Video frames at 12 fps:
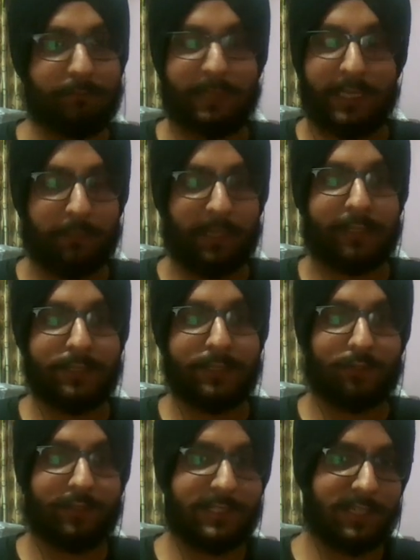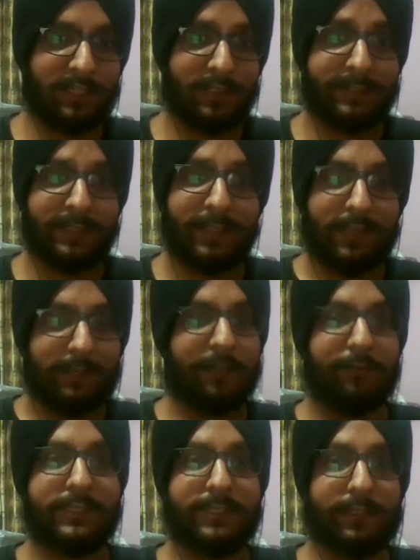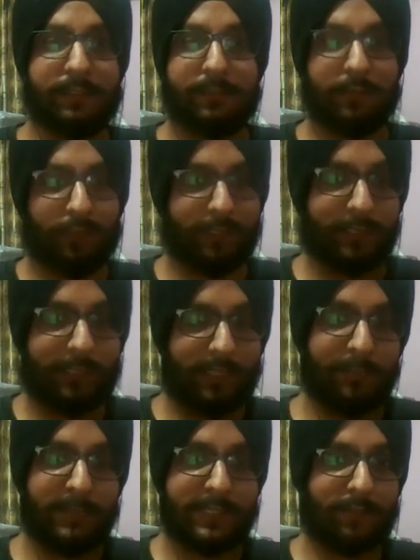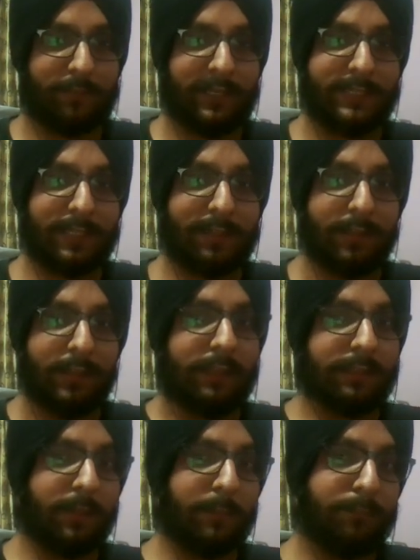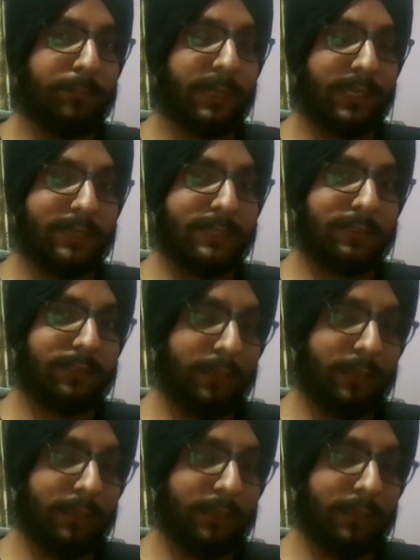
like practice school and stations that visit all the 3 campuses of BITS, and the PS